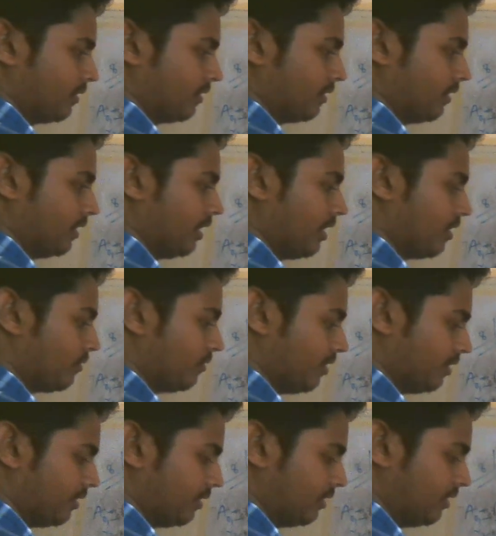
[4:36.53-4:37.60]
Data of
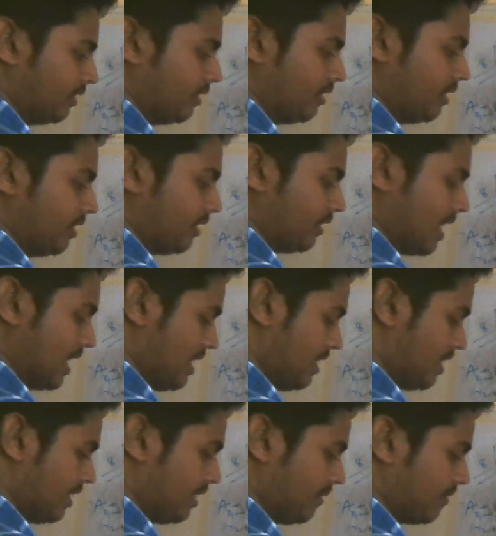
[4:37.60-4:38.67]
that is
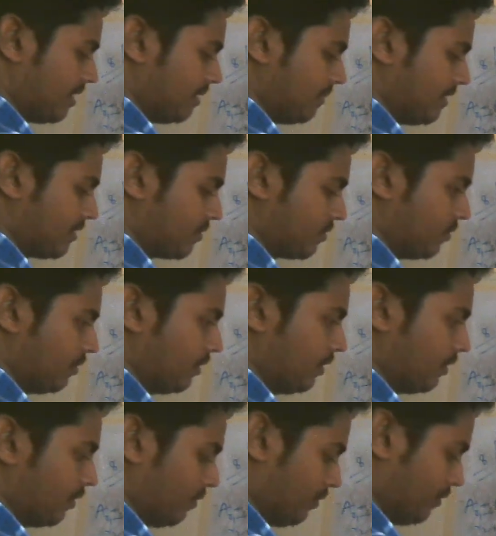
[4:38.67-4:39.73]
nothing but plus 2
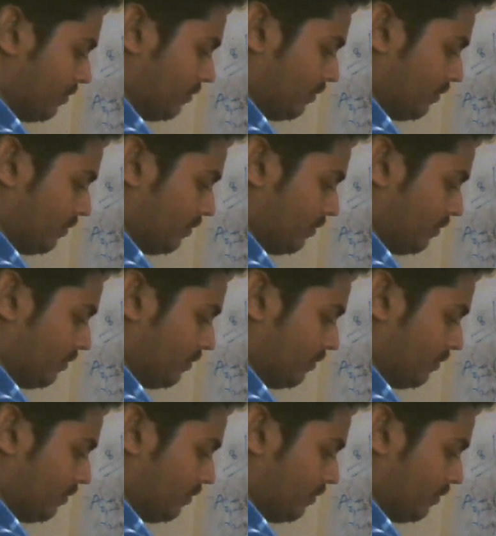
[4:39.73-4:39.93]
into